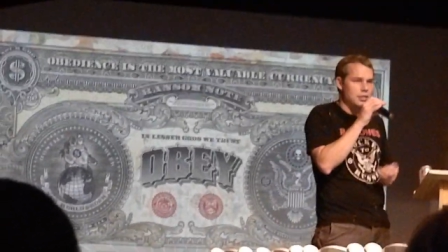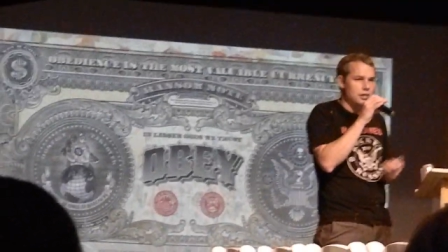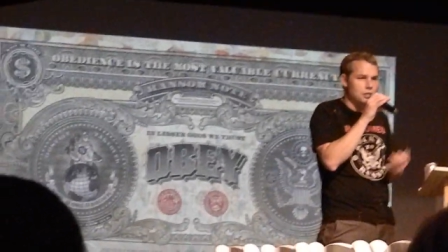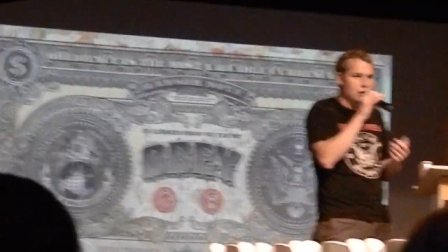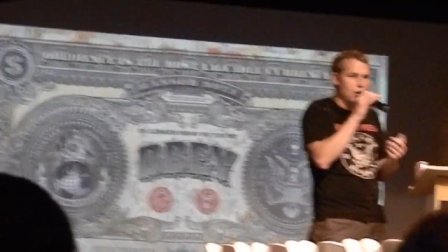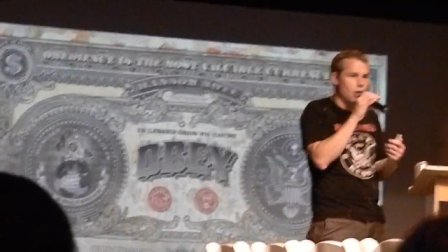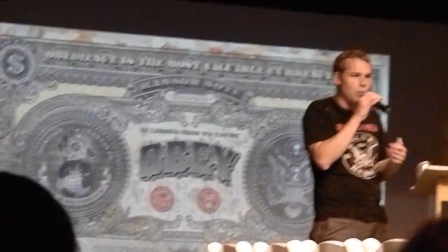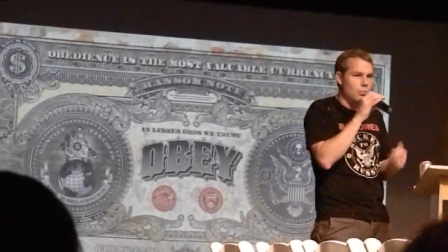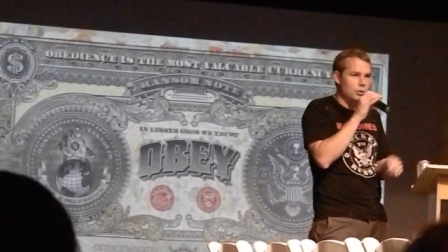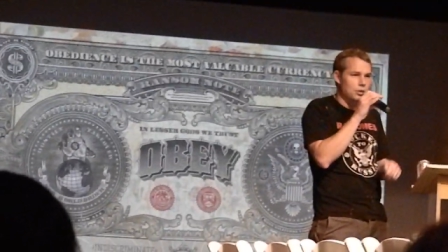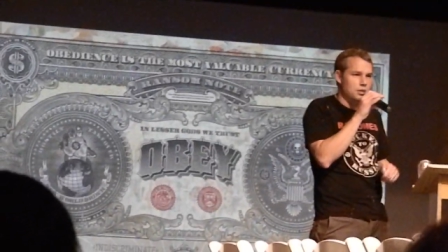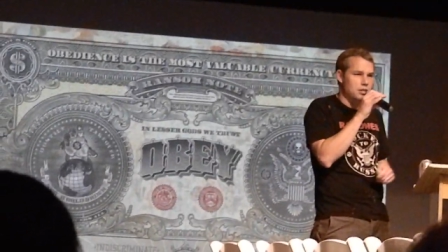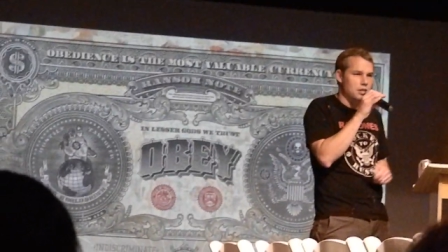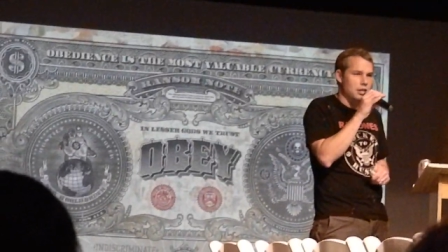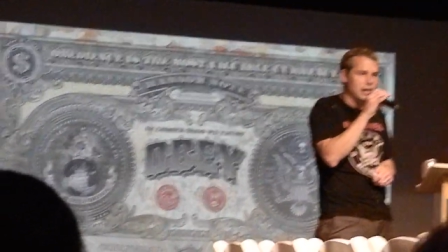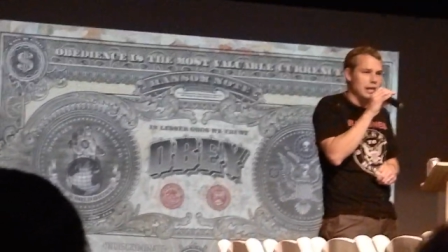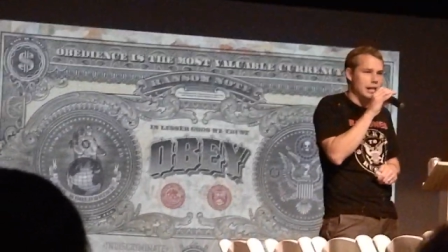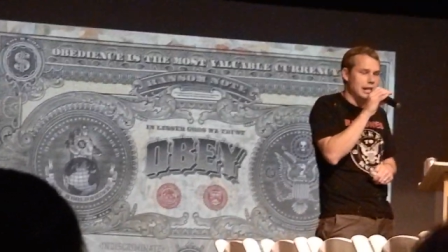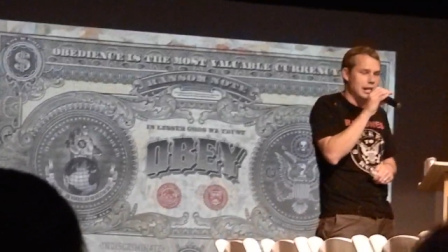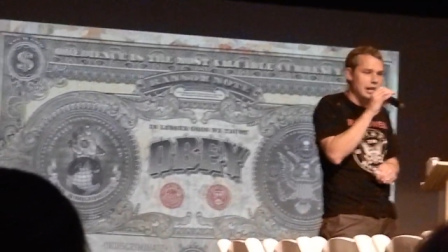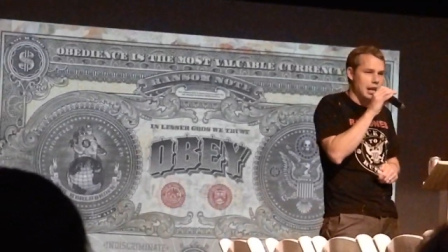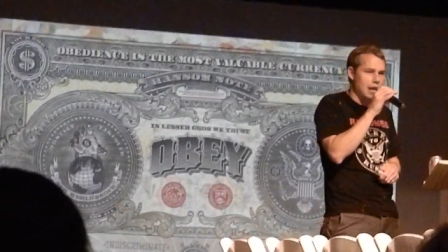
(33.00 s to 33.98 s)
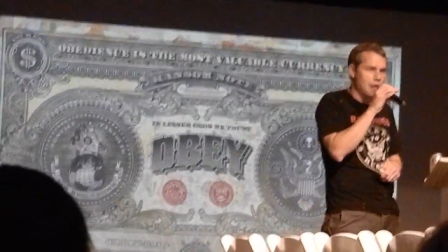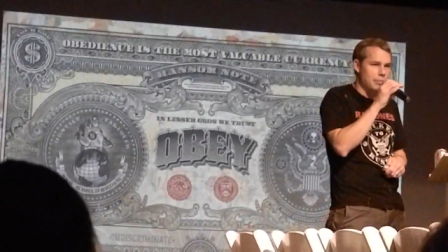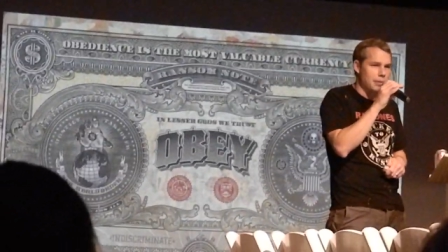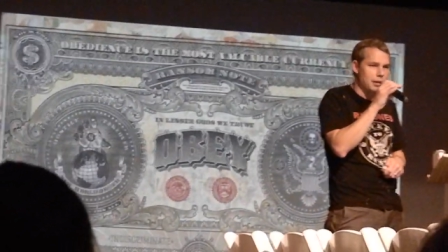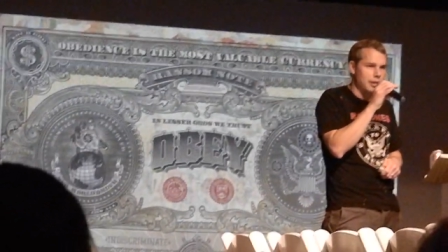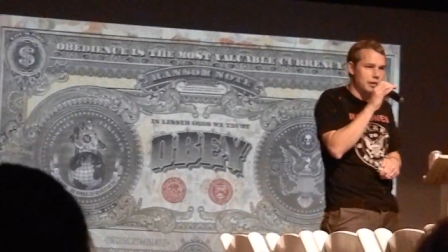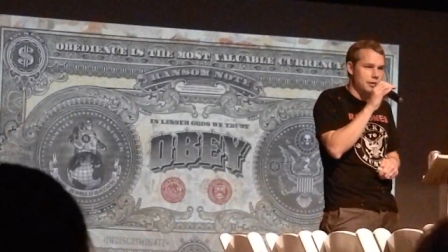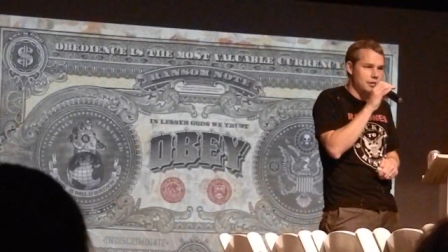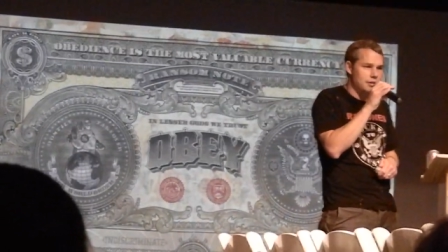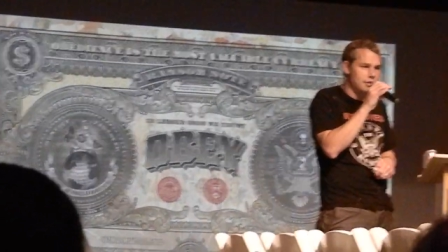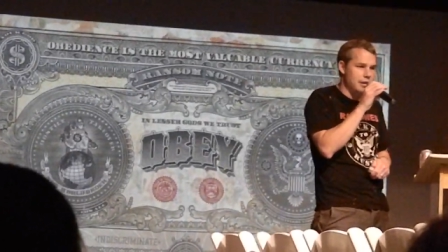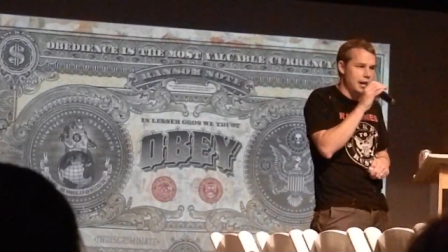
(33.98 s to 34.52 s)
this homeless lady came in
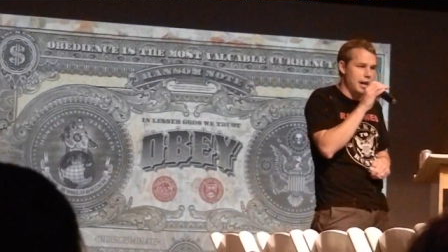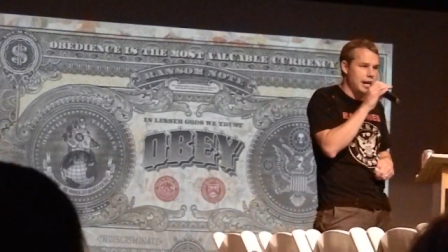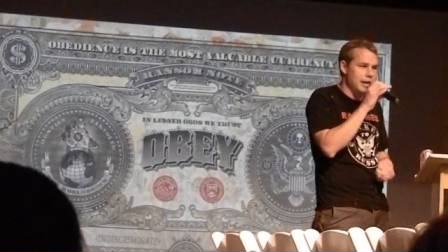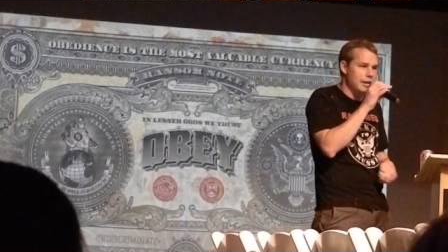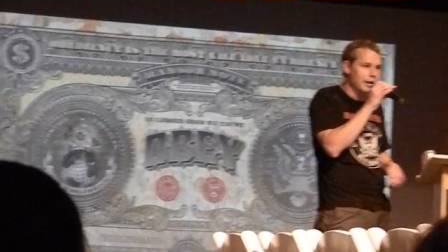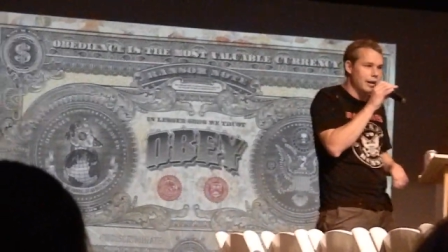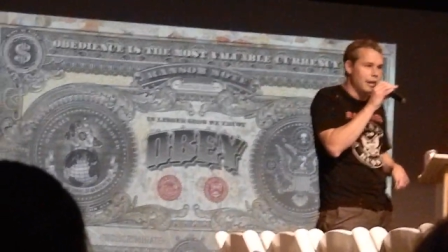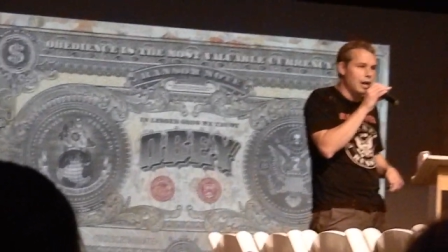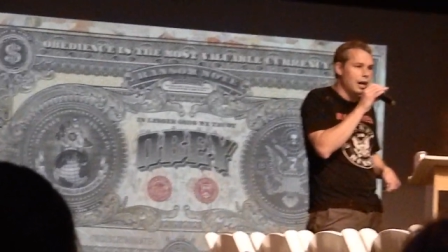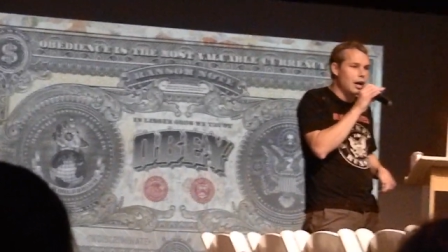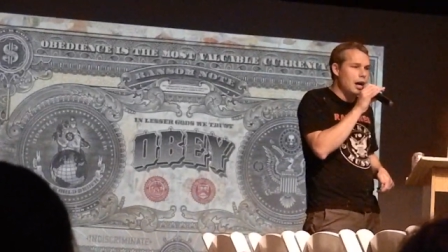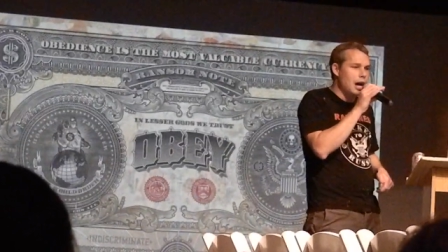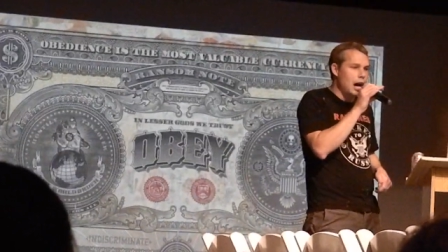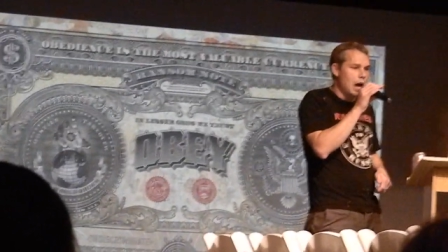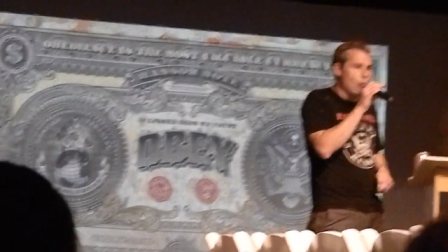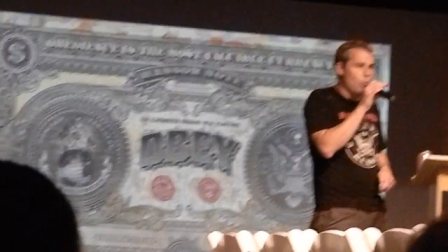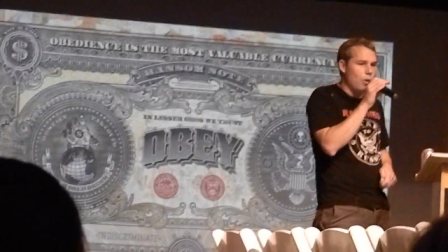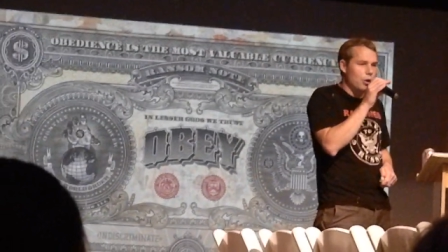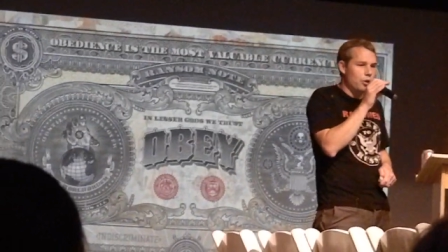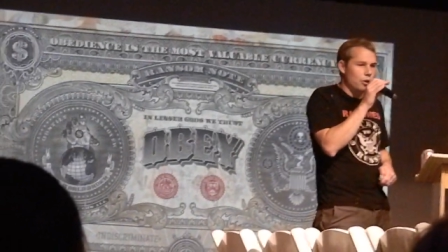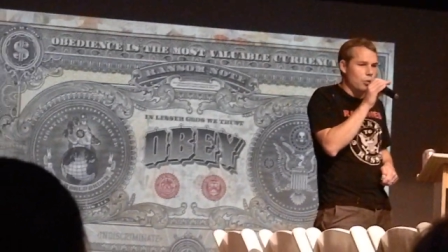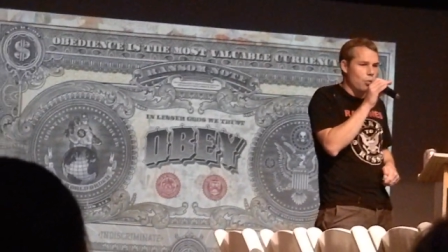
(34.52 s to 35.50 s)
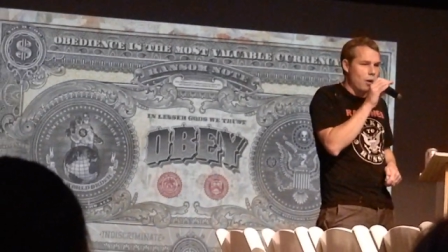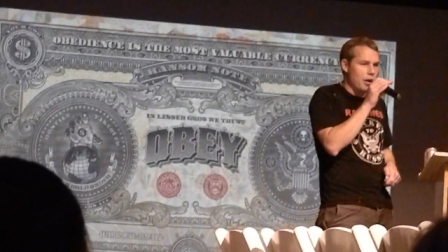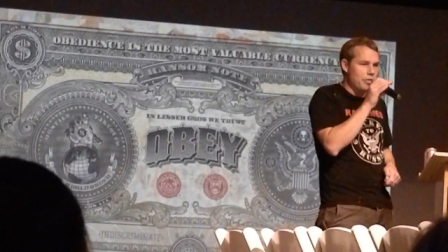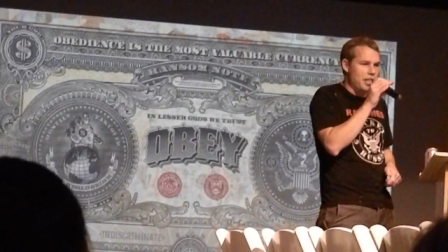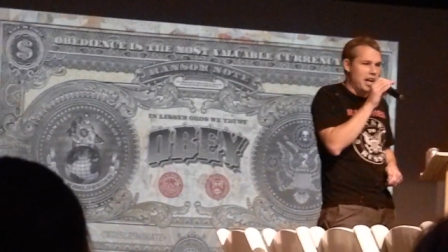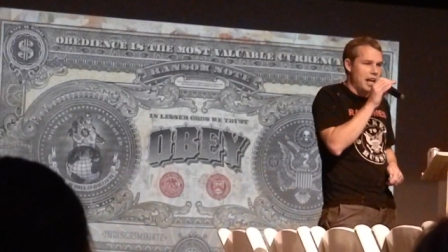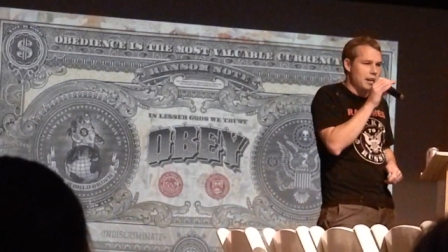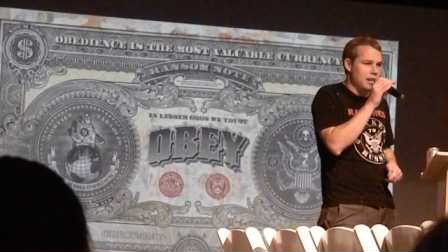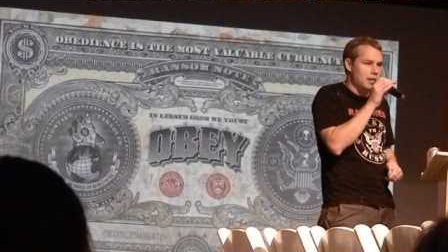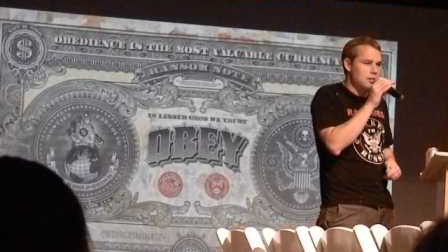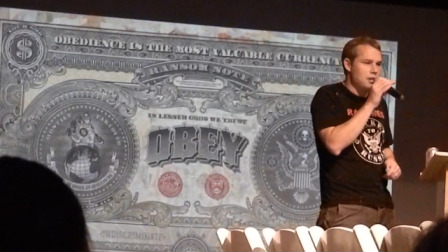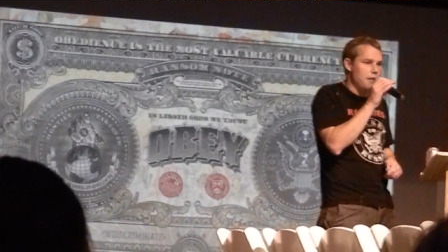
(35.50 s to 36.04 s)
and said, I wondered what
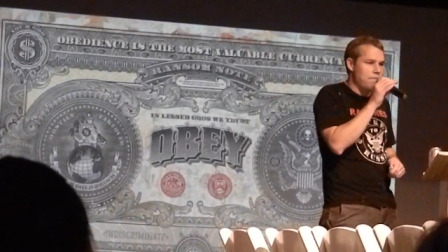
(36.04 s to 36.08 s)
that is.